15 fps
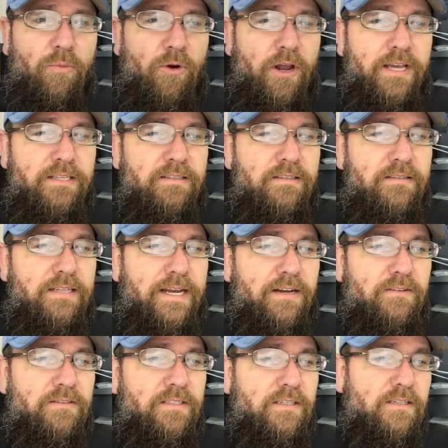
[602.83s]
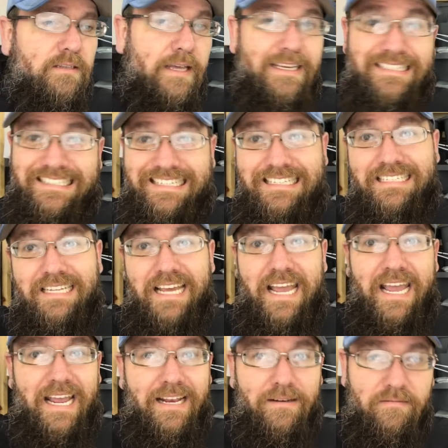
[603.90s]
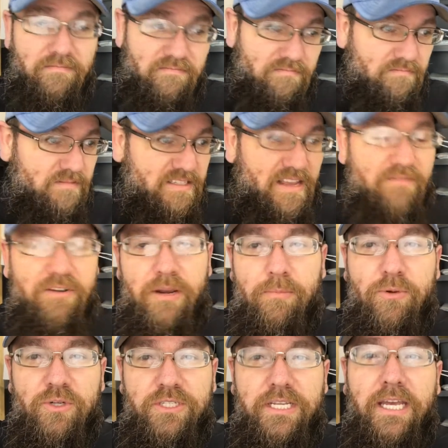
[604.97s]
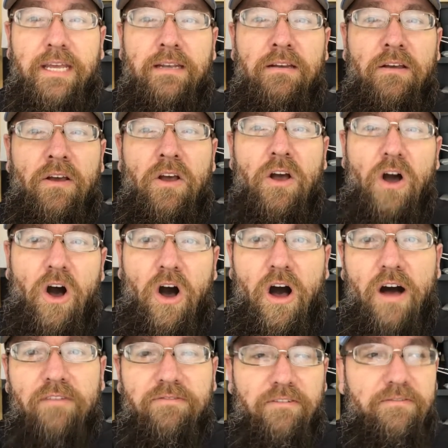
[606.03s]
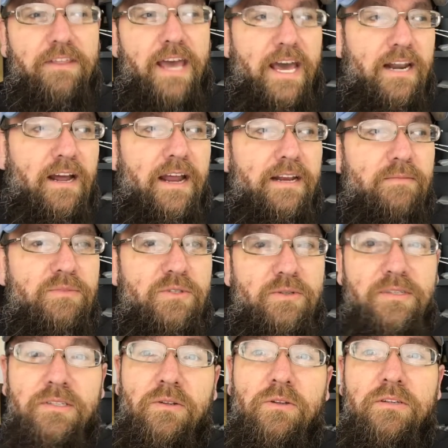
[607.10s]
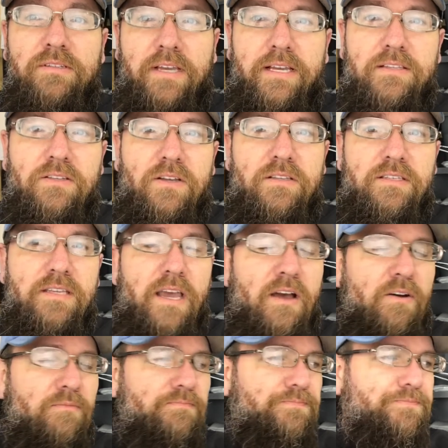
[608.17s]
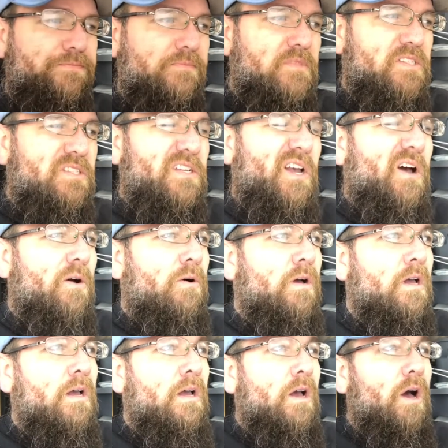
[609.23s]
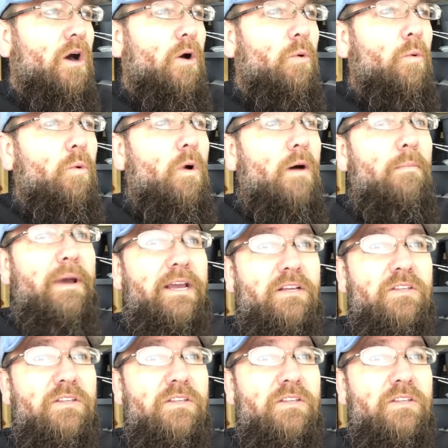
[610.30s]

price down to like 68, 70% off of that item. So it still looks like it's on sale. So what my